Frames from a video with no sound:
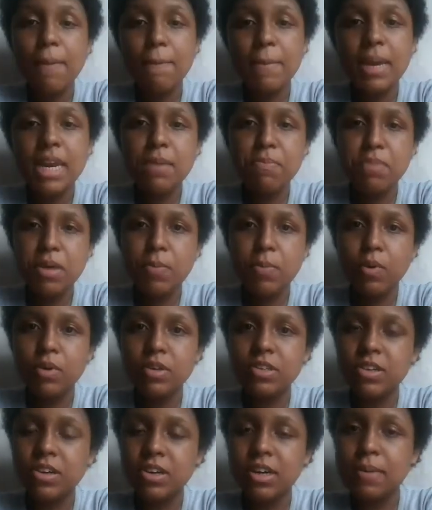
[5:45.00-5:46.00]
Many people
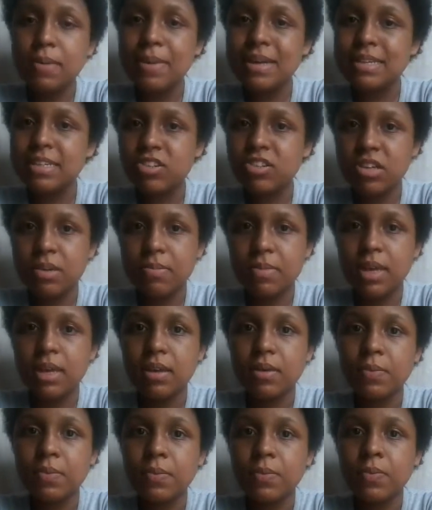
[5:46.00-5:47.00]
started messaging me
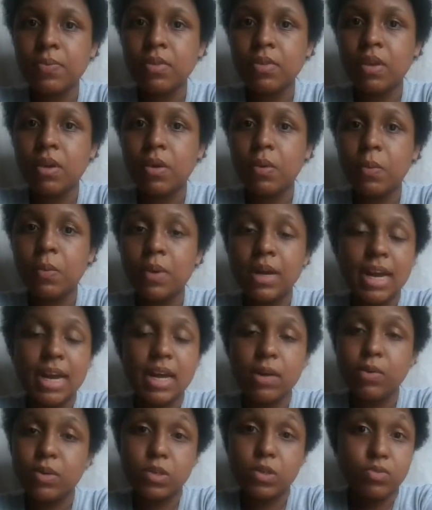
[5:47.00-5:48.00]
when
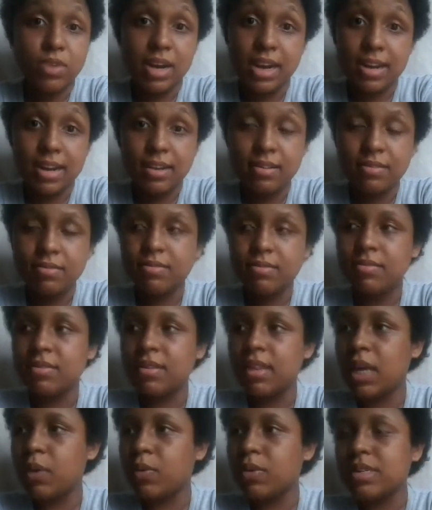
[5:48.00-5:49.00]
I was writing.
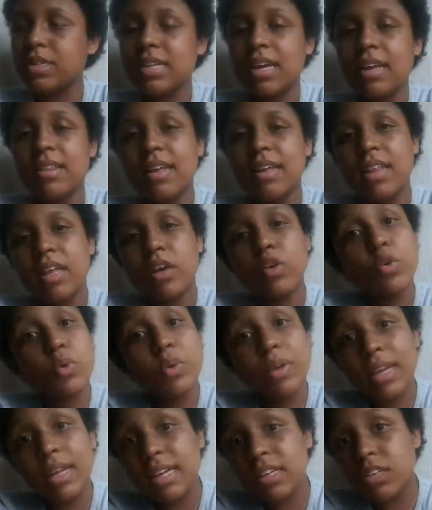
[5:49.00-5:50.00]
They were saying that they could
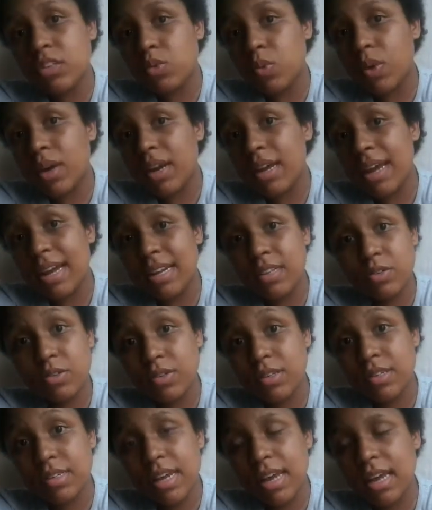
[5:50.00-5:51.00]
relate to what I had to
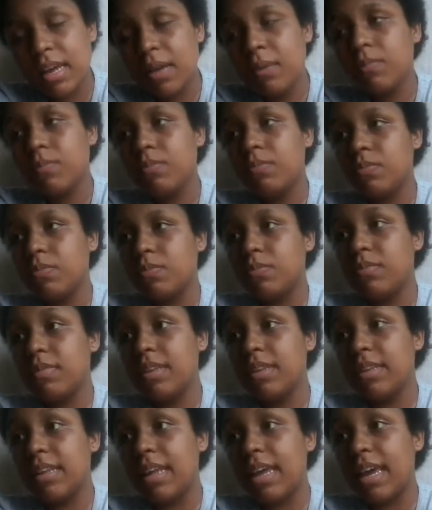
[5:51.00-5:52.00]
say,
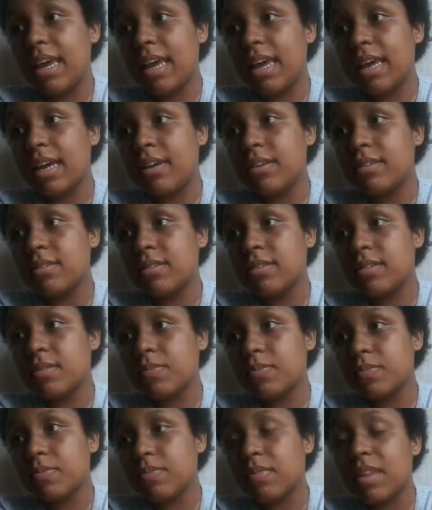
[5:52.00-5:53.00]
and
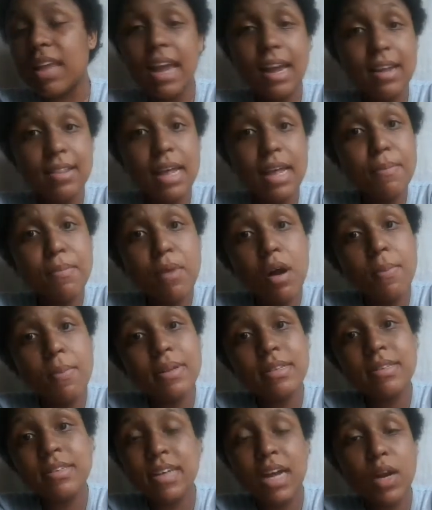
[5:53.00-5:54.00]
at that
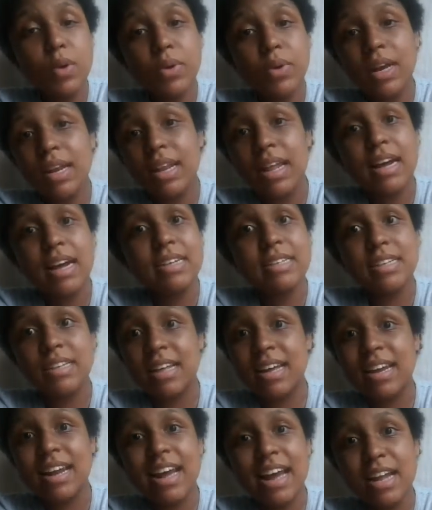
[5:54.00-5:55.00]
moment I realized
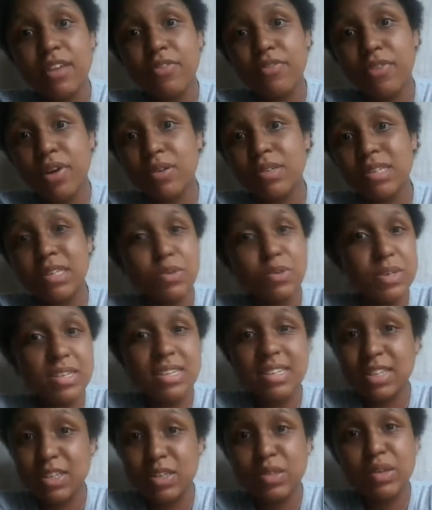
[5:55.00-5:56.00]
that I had found a
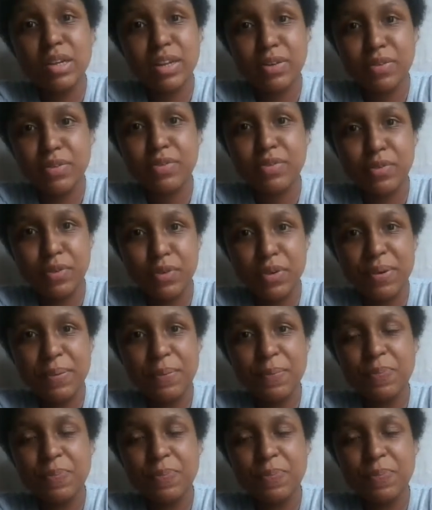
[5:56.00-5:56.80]
reason to live for.